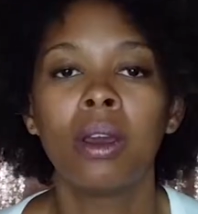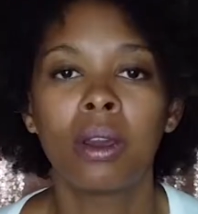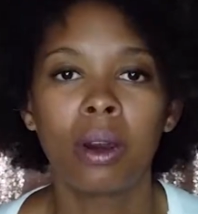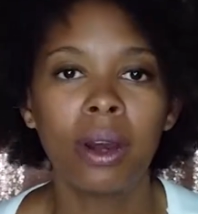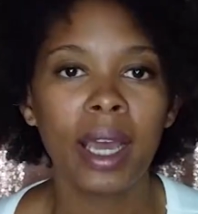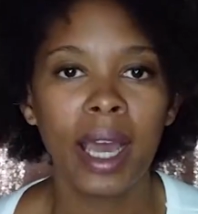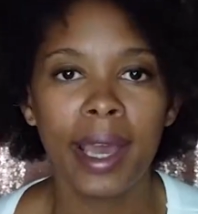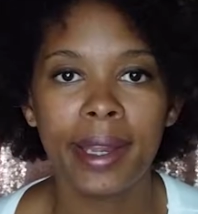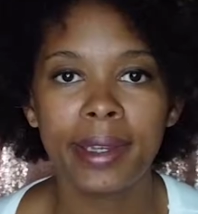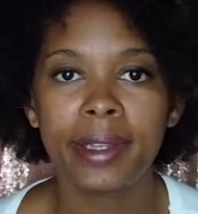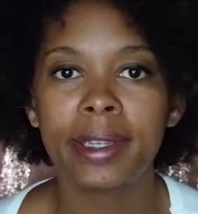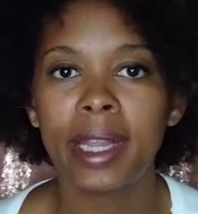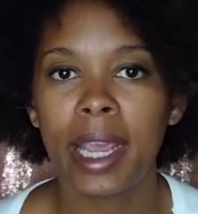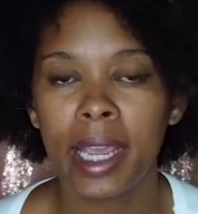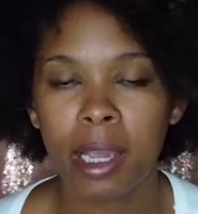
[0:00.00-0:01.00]
Go
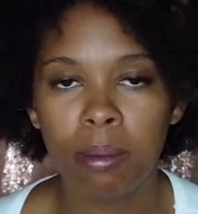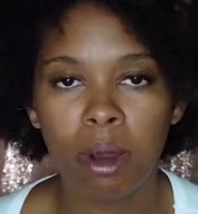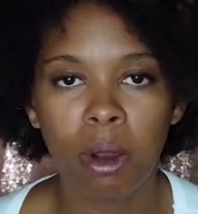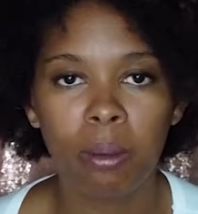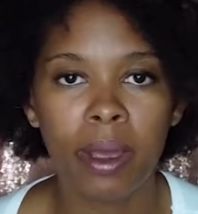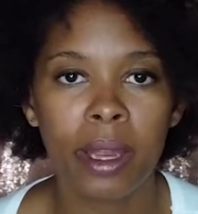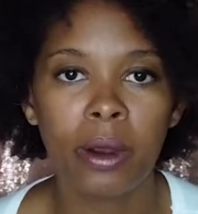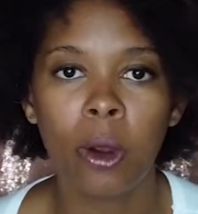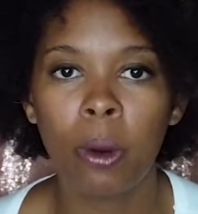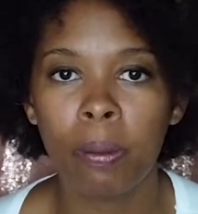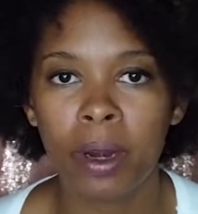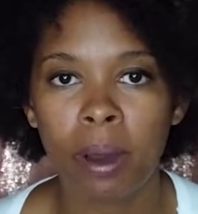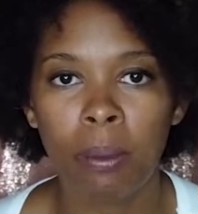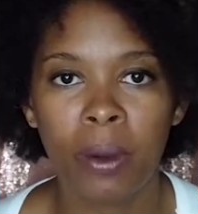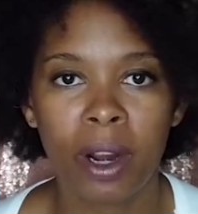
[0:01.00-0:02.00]
ahead, take a moment,
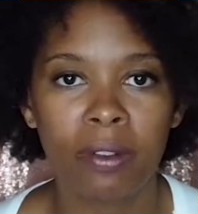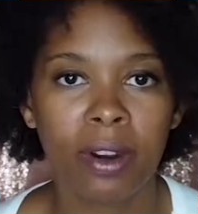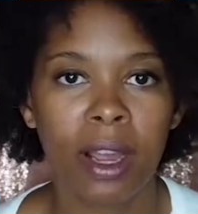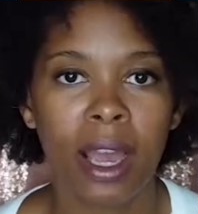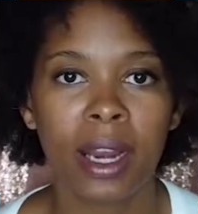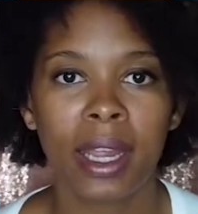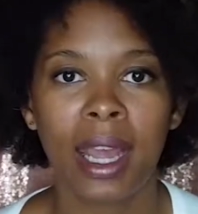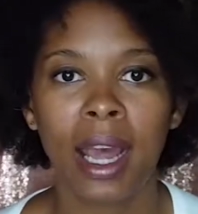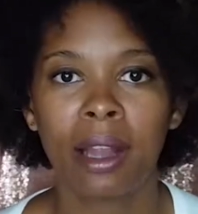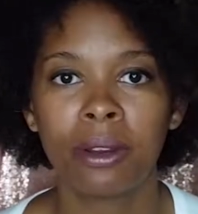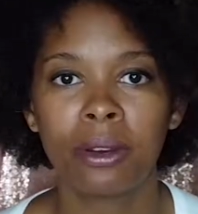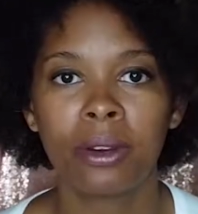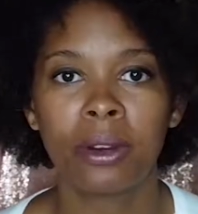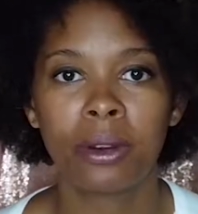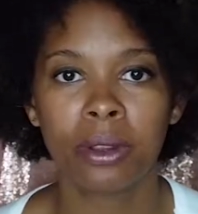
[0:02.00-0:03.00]
open up whatever kind of
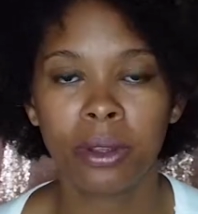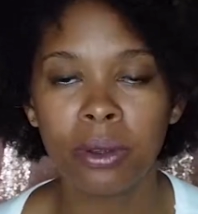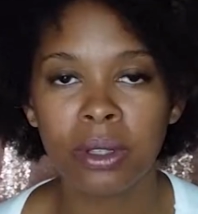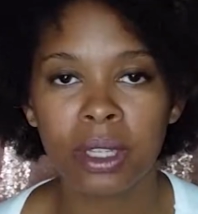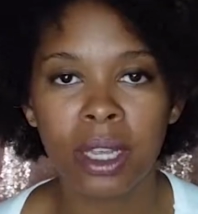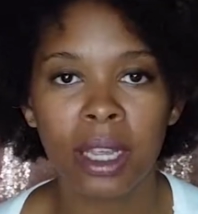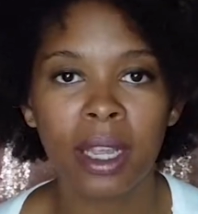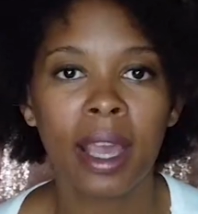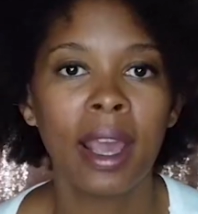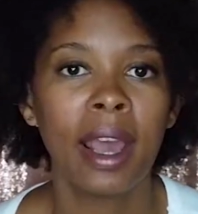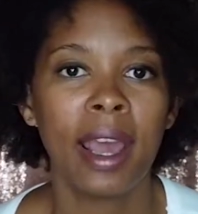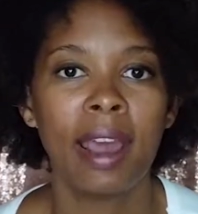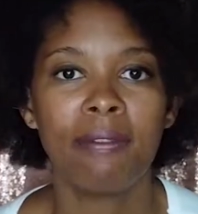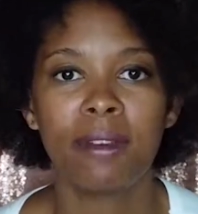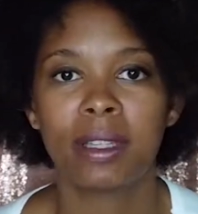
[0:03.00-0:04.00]
calendar you're using.
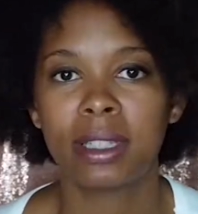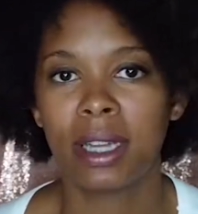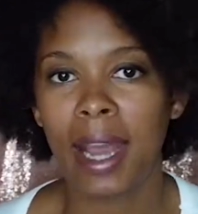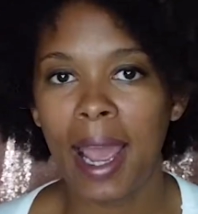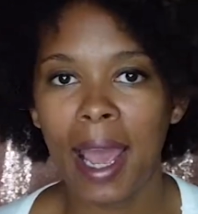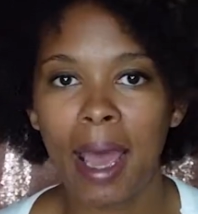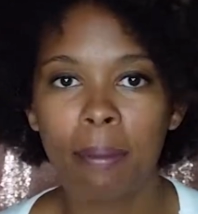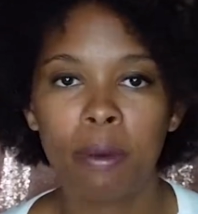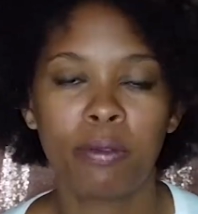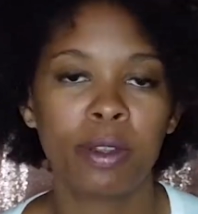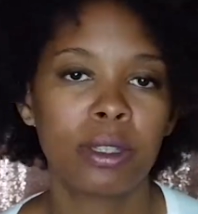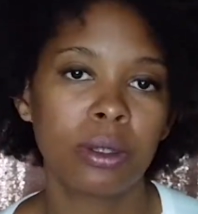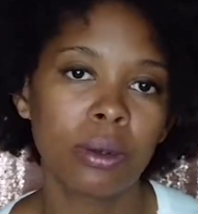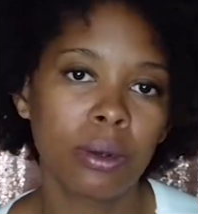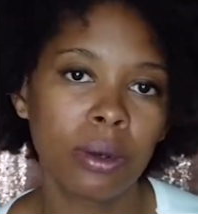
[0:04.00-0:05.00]
If it's an app, if
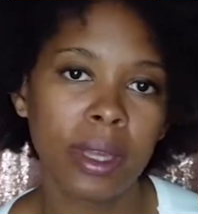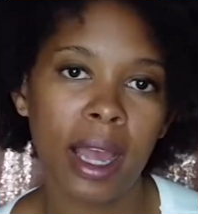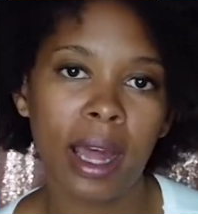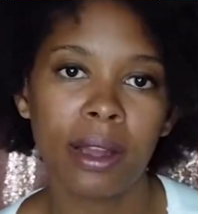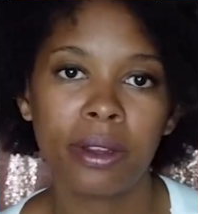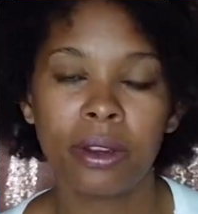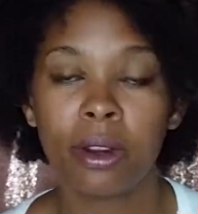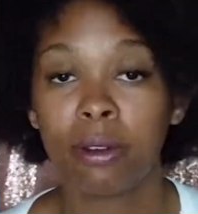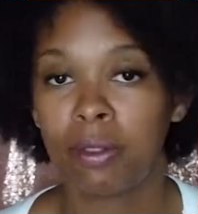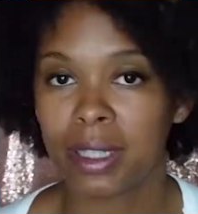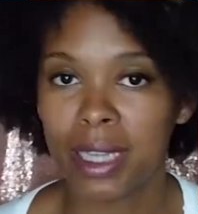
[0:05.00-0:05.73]
it's Google Calendar, if